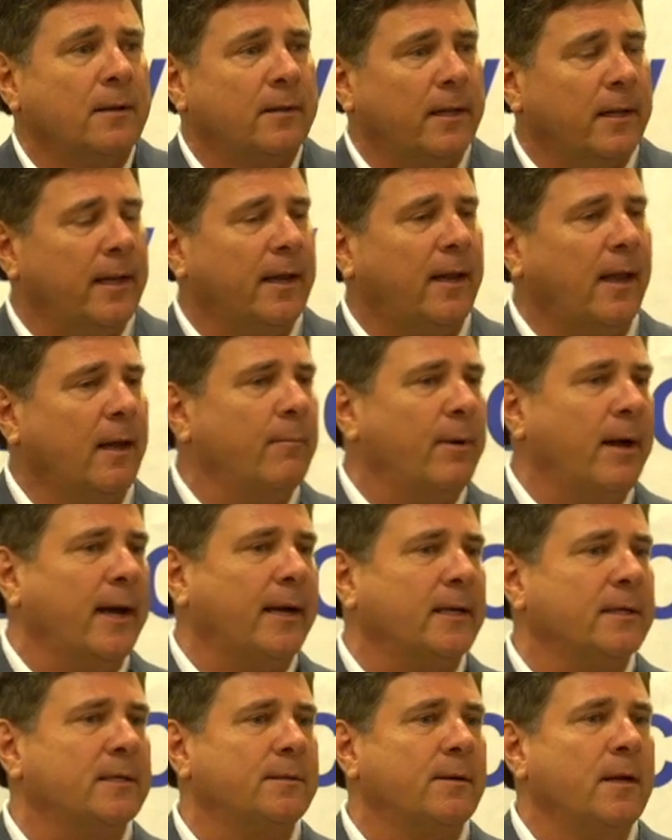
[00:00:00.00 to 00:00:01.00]
Then they come
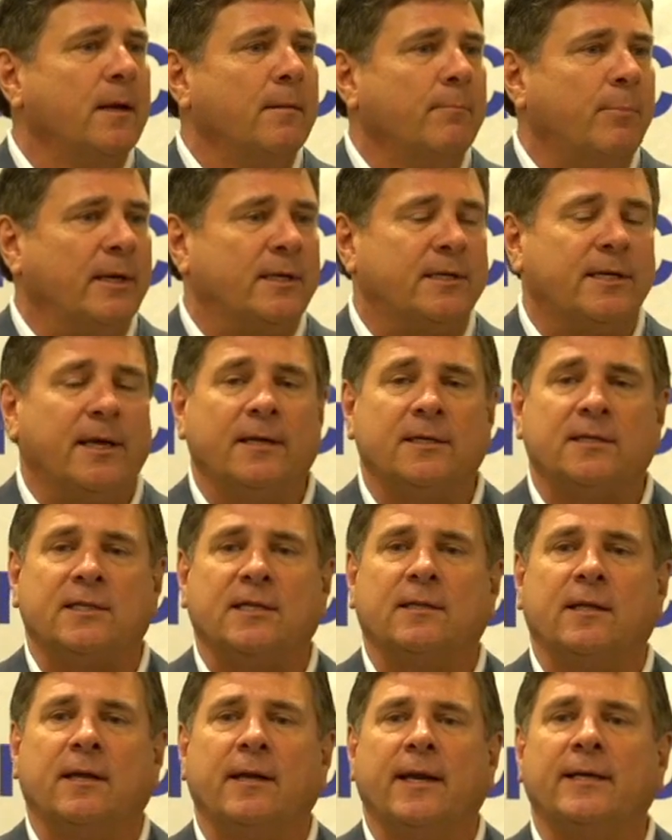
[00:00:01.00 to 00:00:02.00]
back and beat
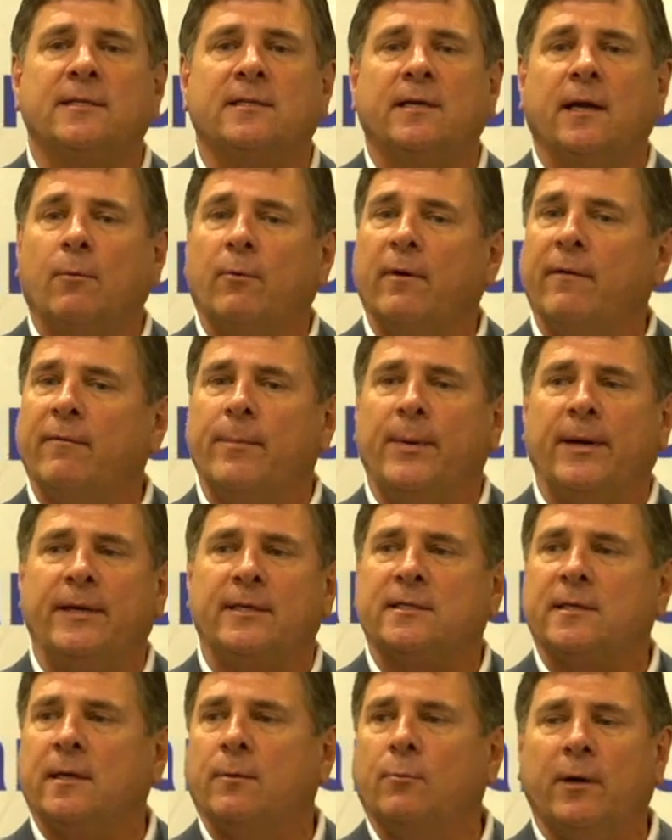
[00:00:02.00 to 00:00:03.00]
Tennessee the next night, where everybody
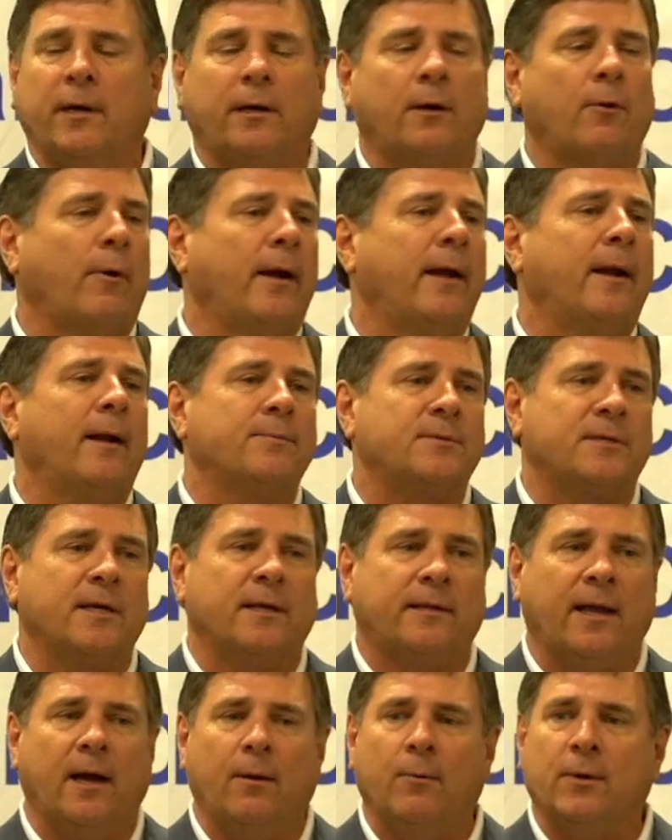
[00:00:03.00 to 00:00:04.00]
said what a great
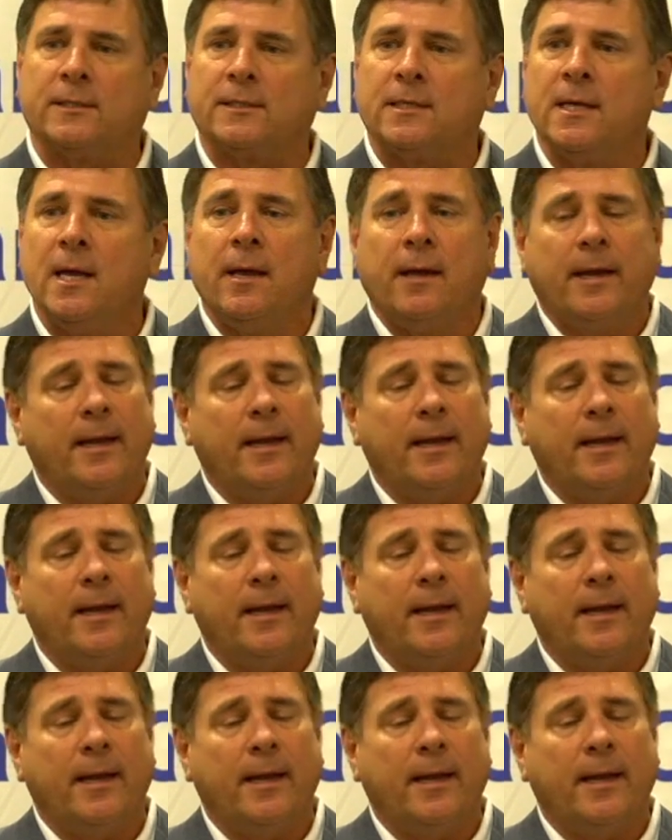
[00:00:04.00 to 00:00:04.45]
upset that was.